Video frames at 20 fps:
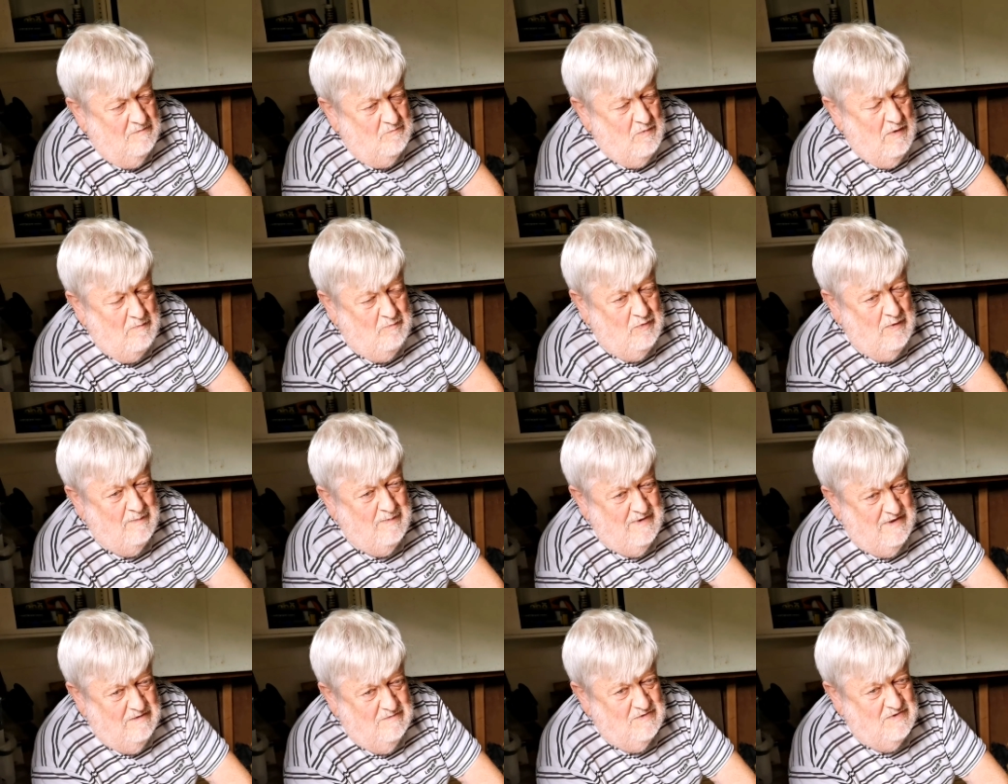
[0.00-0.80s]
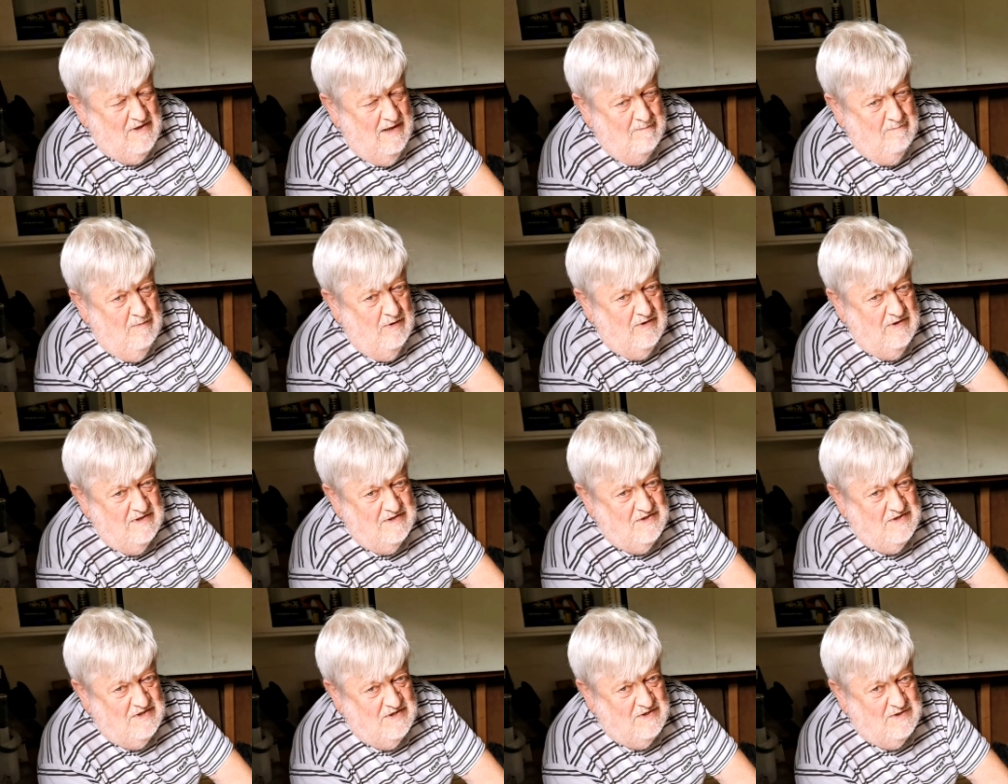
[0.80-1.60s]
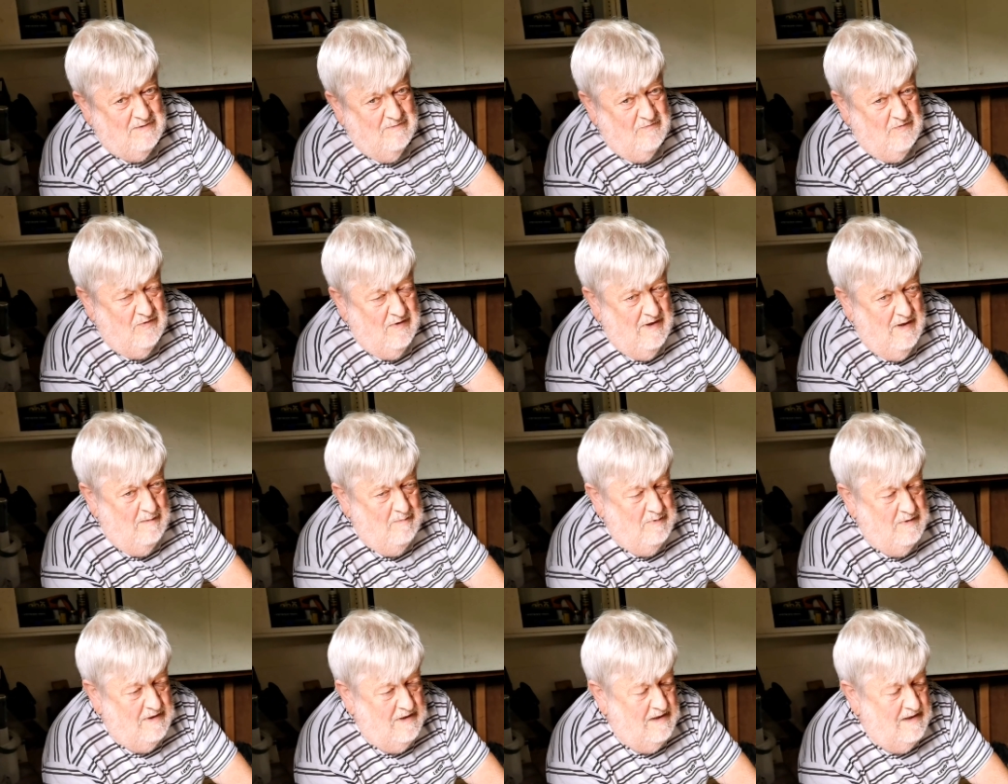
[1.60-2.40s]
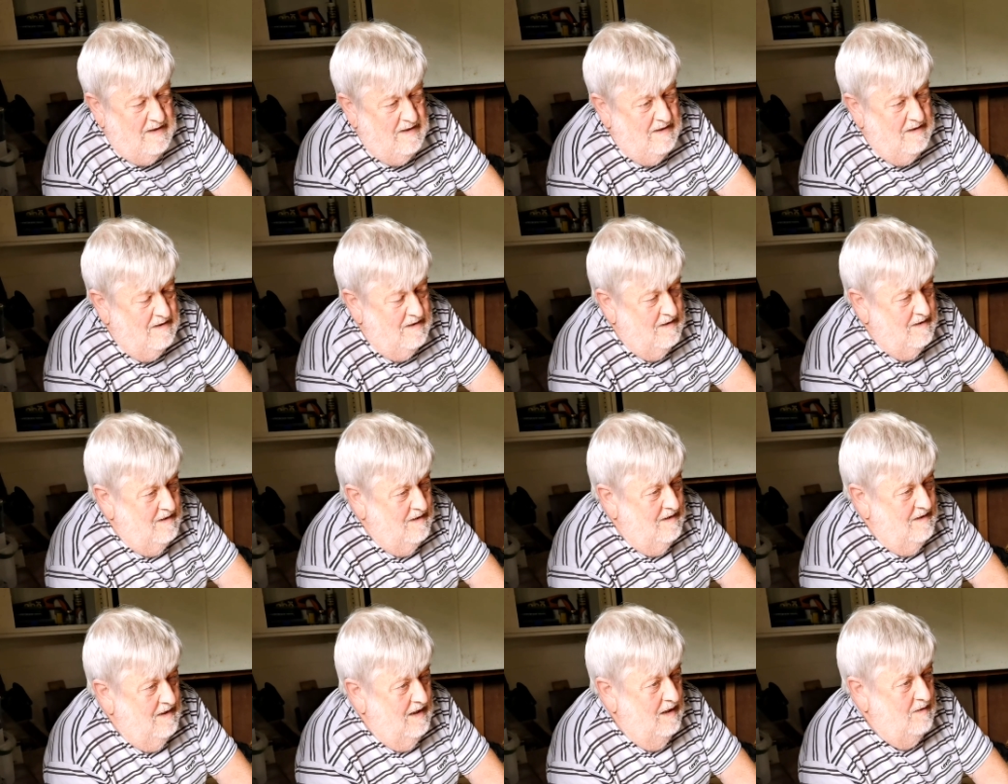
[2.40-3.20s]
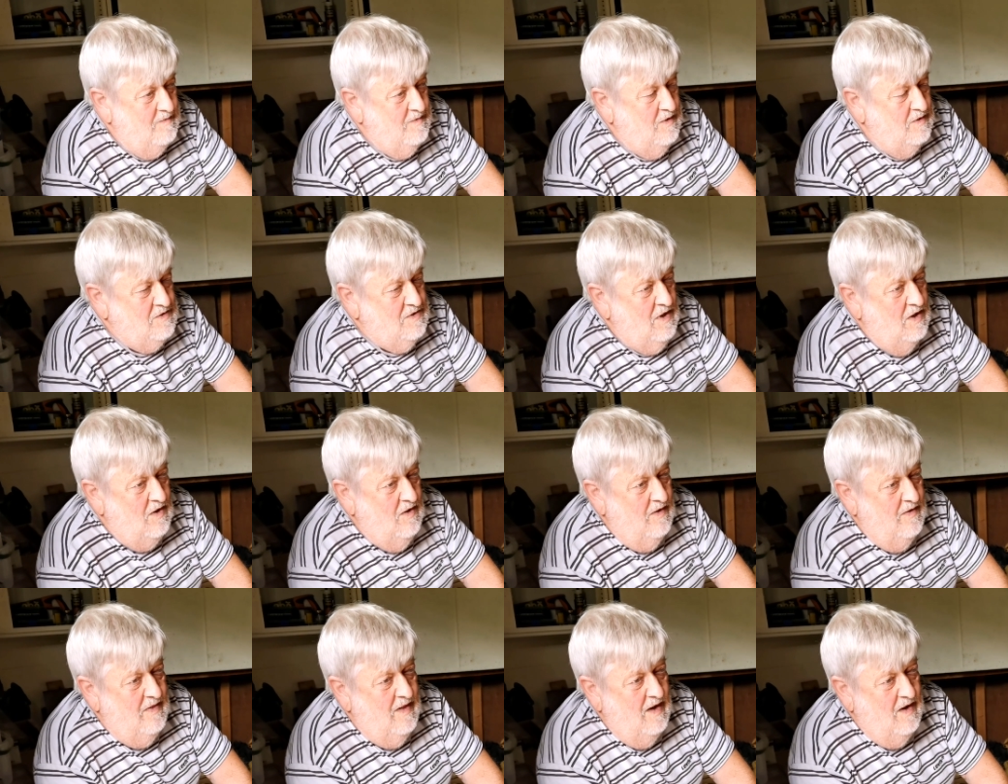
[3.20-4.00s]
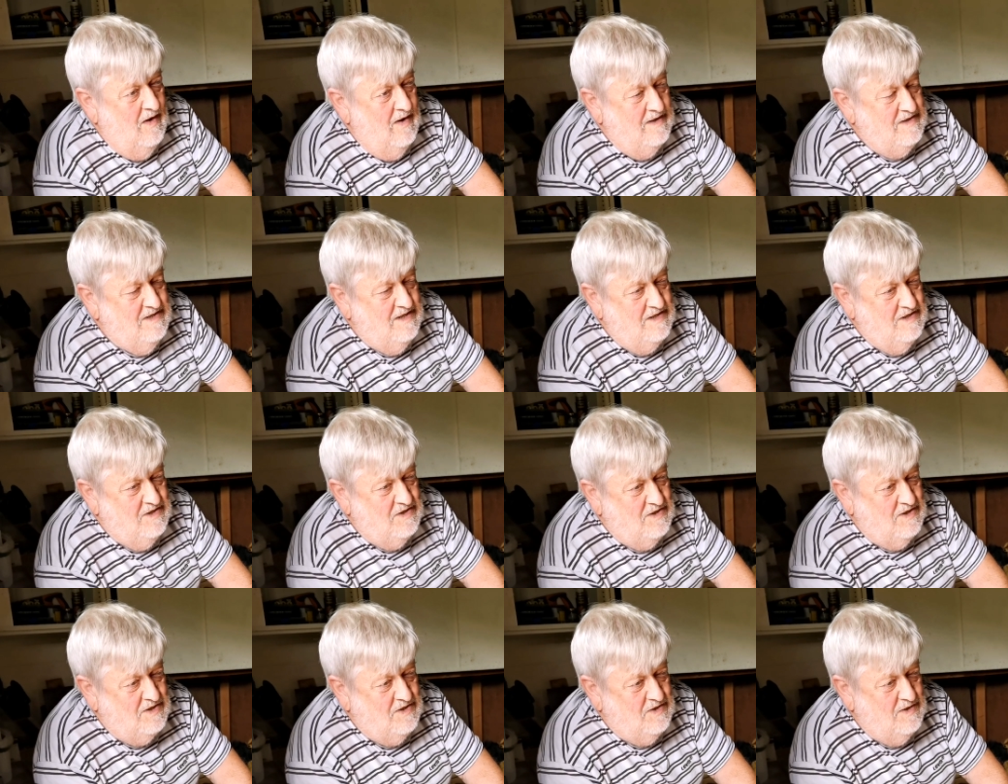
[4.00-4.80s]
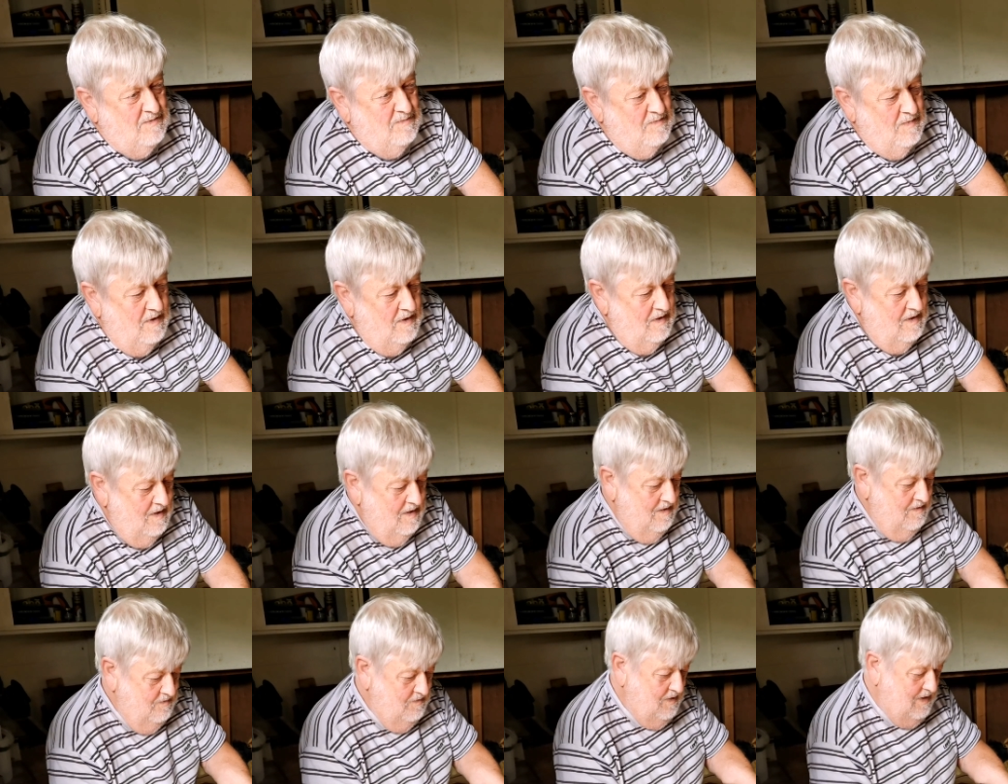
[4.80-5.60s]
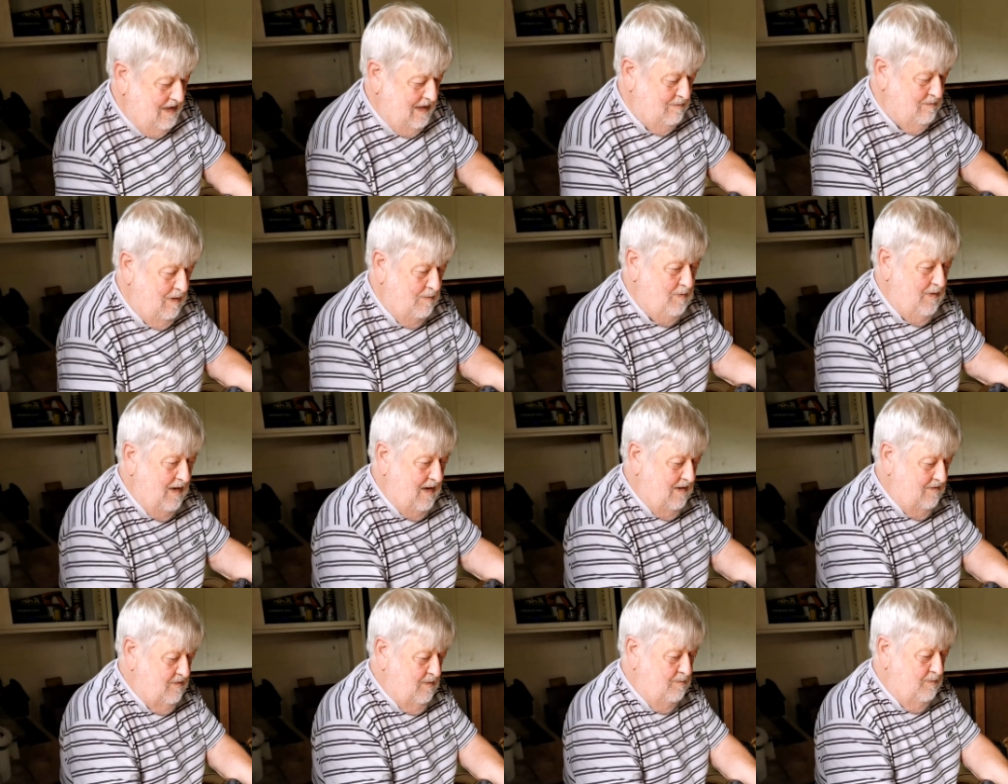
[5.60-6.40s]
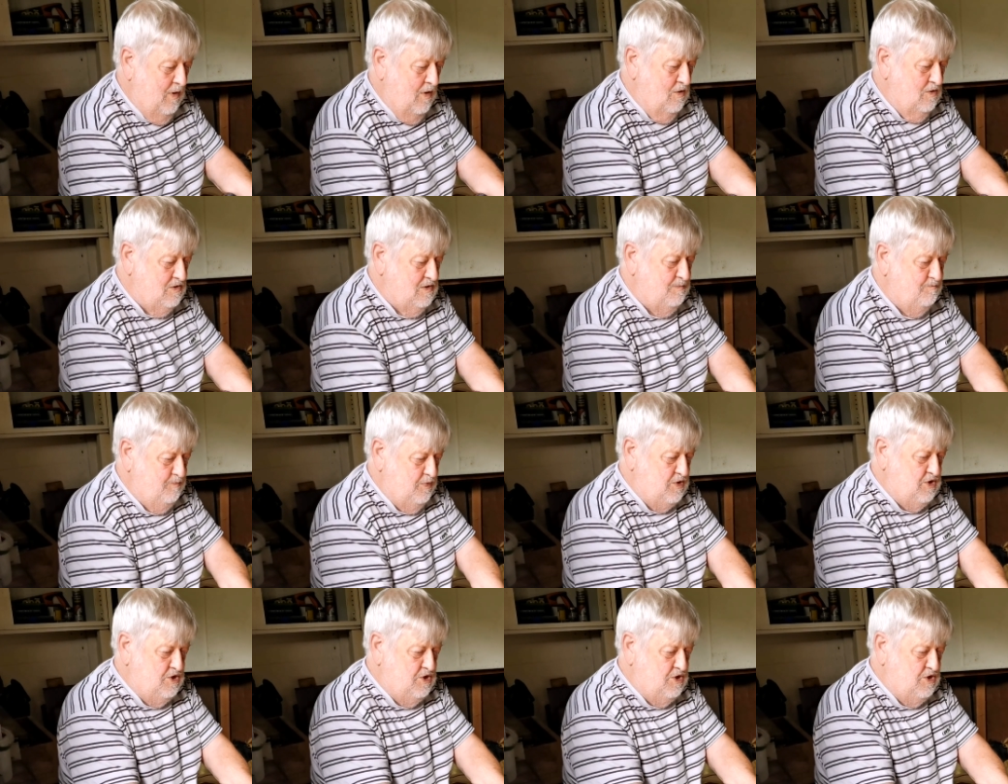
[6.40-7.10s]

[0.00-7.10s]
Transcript: We probably use their monitor system for our PA. And we use a lot of the lighting system that come up out of a box.